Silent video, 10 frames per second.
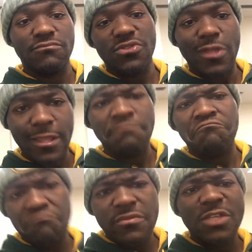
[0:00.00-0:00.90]
So
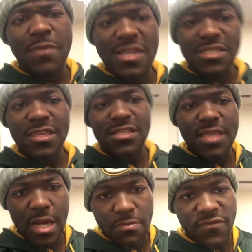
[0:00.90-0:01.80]
it's basically a
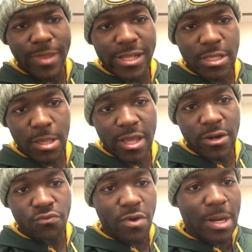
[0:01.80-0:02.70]
setup if you'd like to
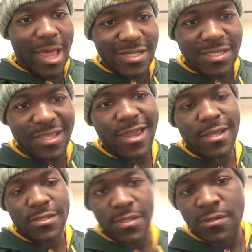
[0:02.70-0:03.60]
run a lot of
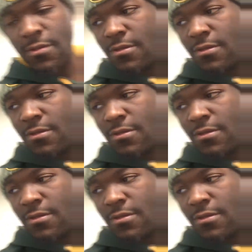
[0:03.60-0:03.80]
slants.